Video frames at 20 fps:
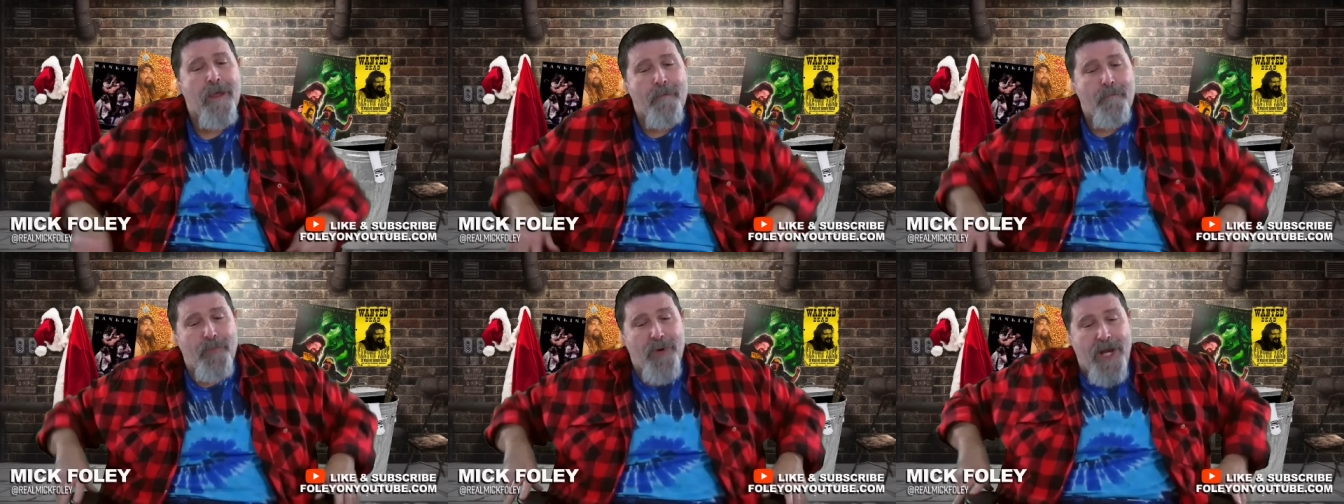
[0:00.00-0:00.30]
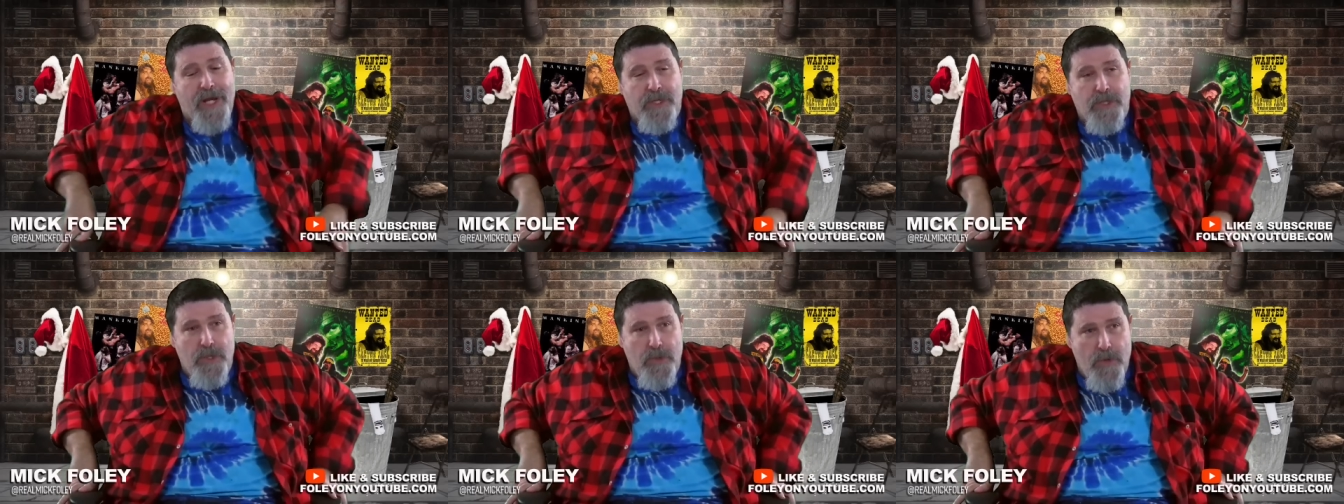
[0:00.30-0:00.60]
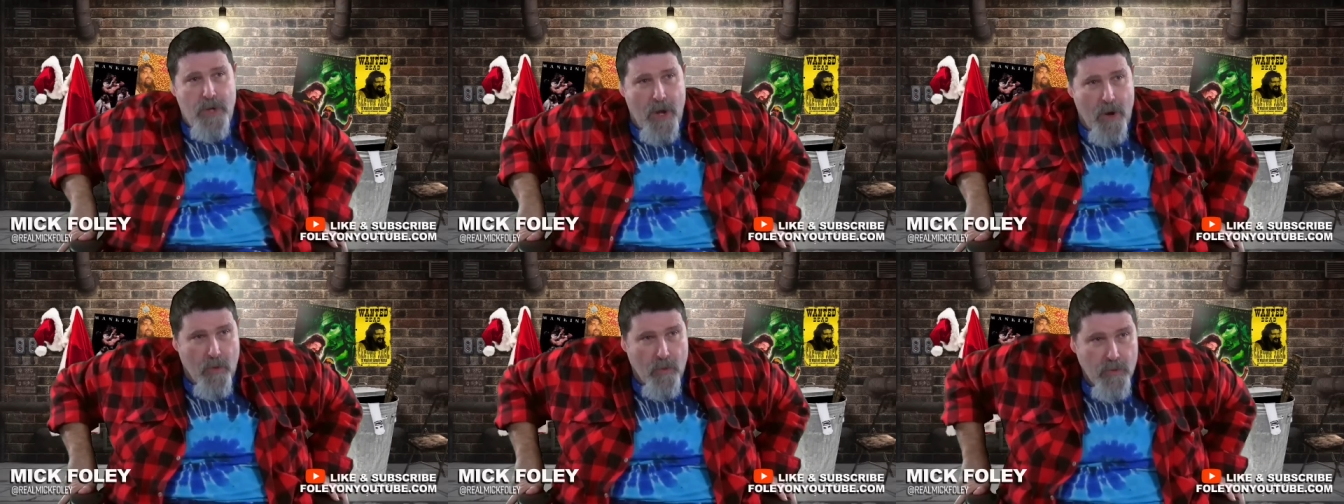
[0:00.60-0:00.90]
But I do
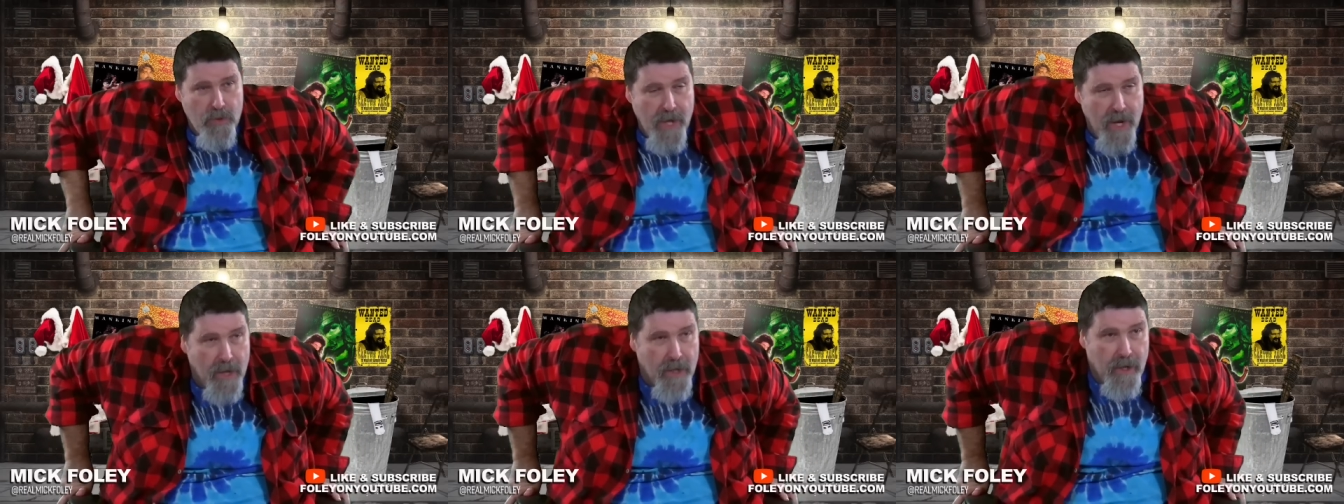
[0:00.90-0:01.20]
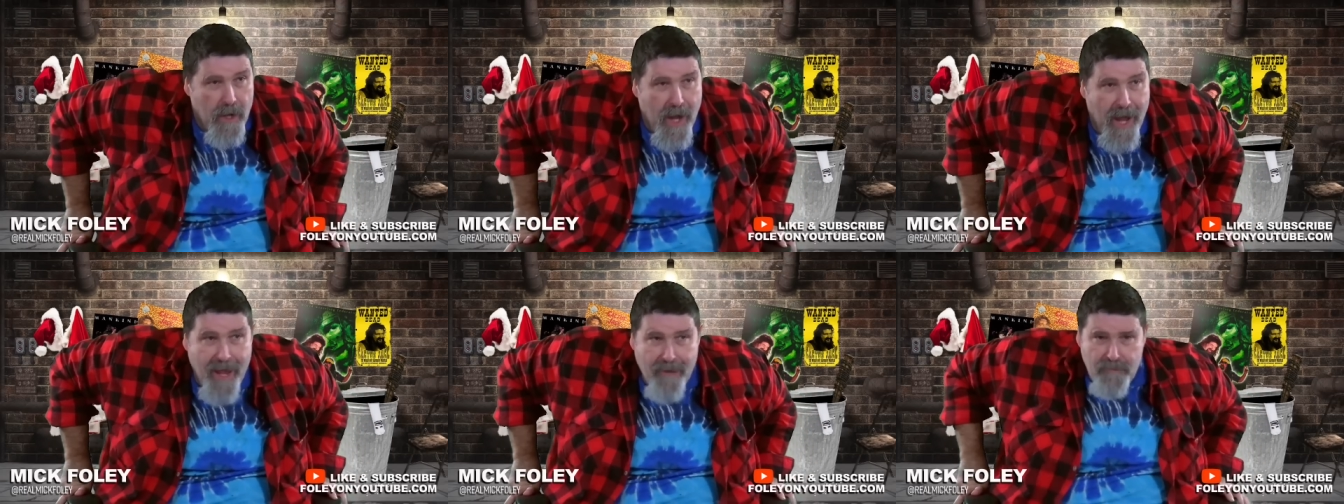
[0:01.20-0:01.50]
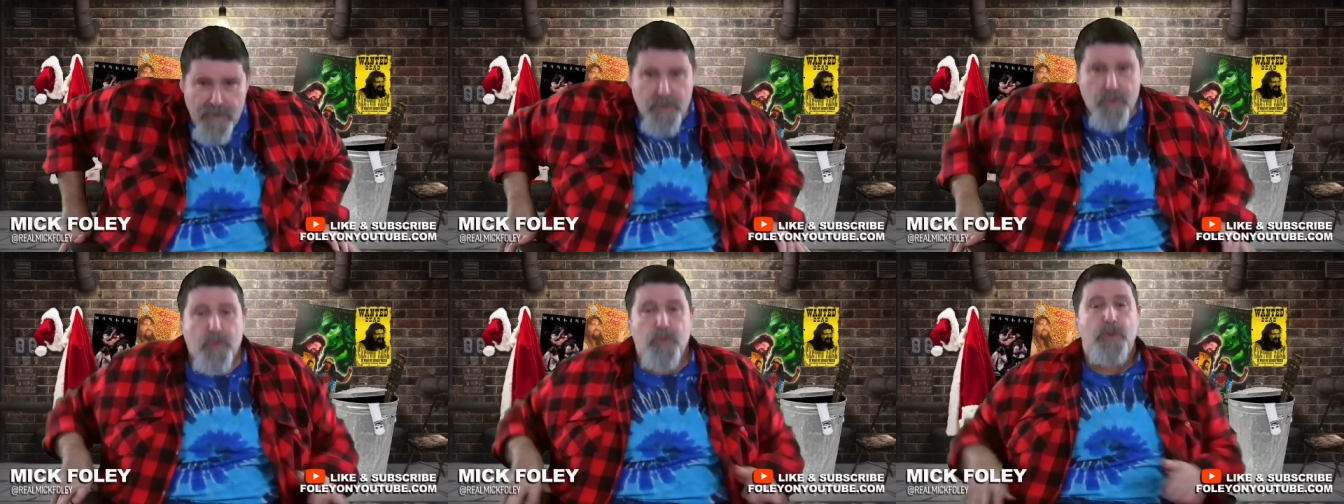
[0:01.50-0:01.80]
know that I
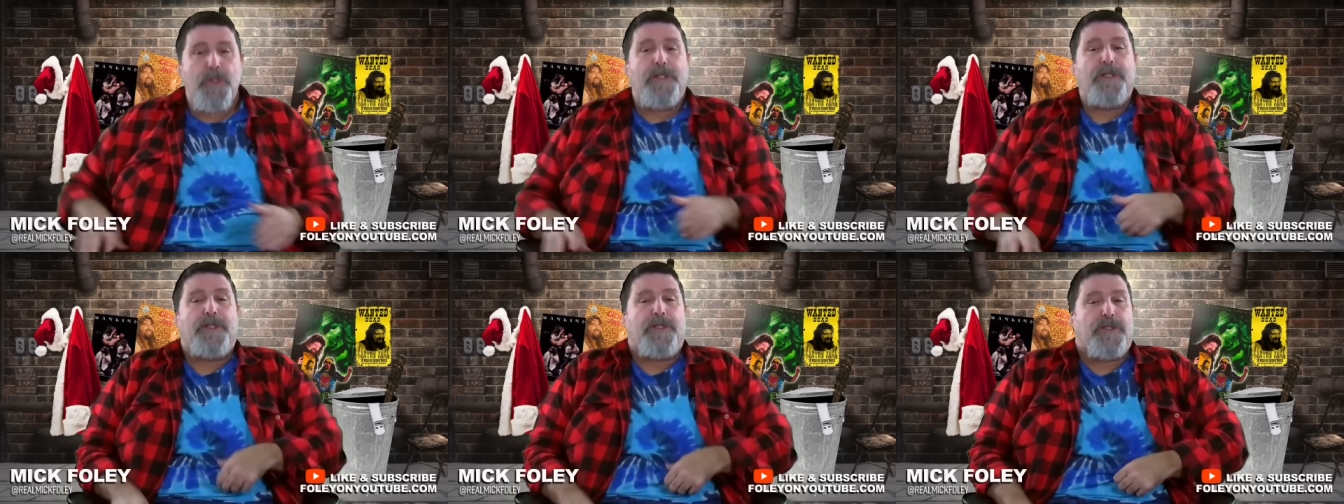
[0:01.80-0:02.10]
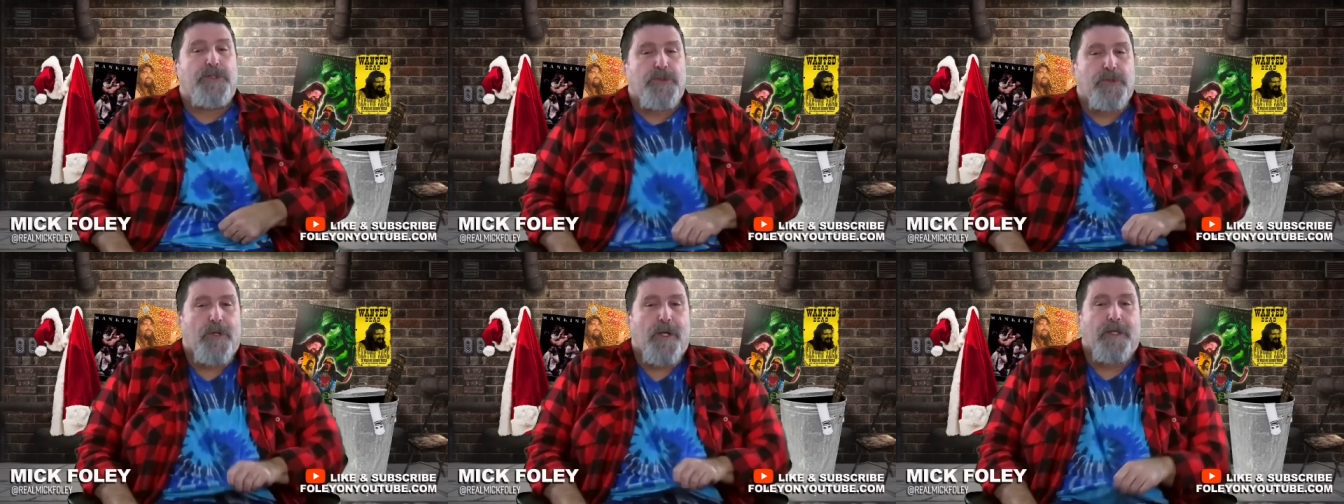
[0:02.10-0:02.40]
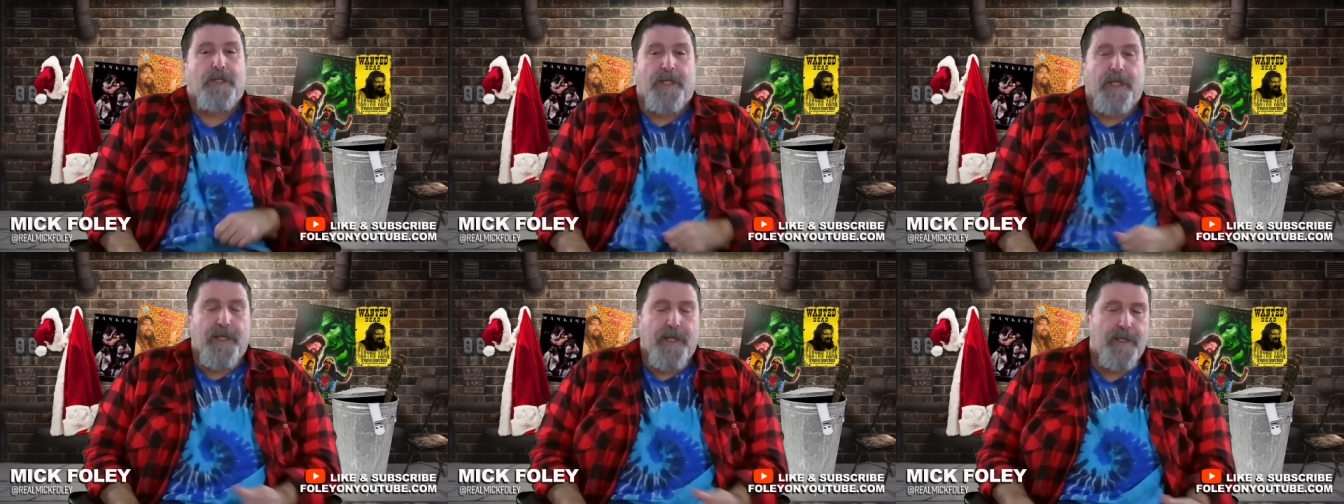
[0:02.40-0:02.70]
was really
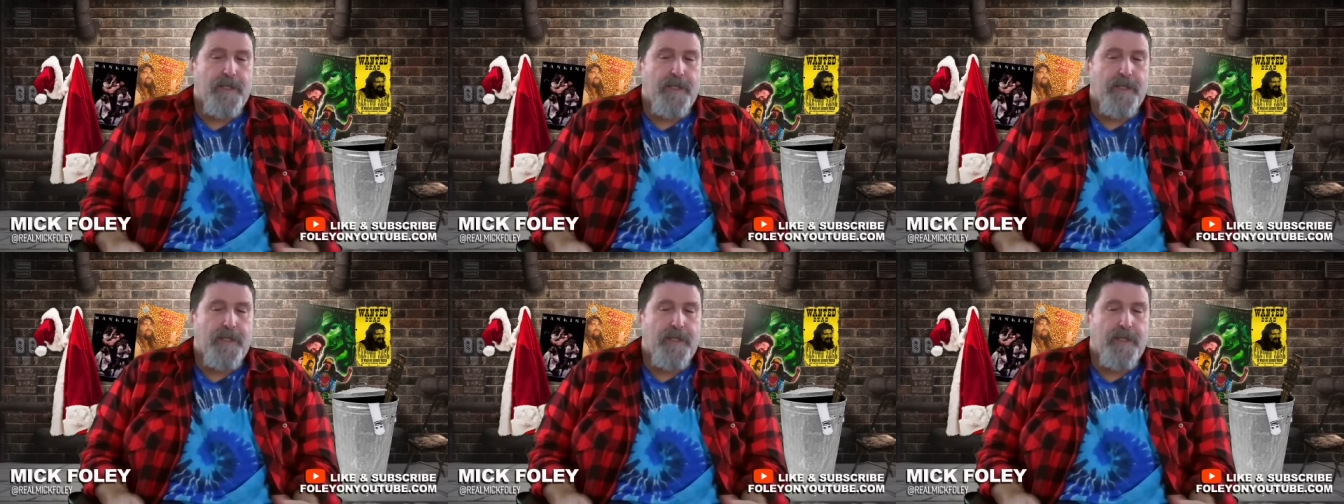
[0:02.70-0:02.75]
struggling.